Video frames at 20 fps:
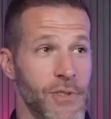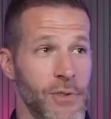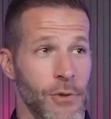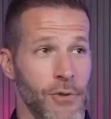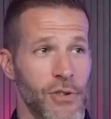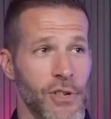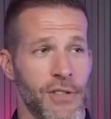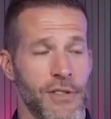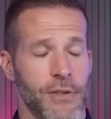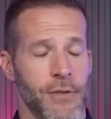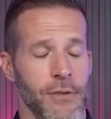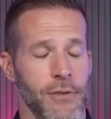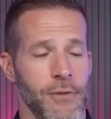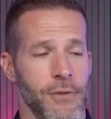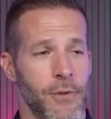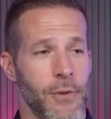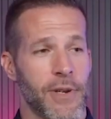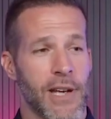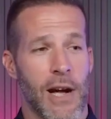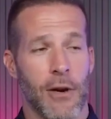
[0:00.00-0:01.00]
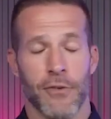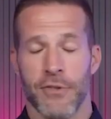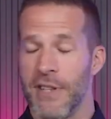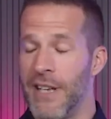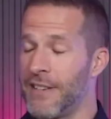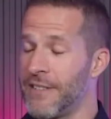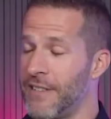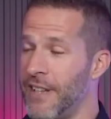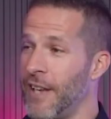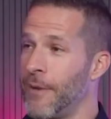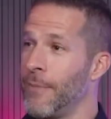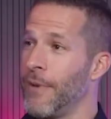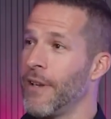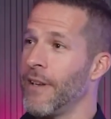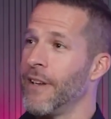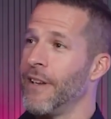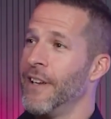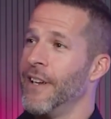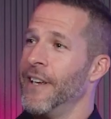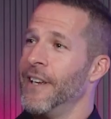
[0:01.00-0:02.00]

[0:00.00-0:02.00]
So just to couch that statement,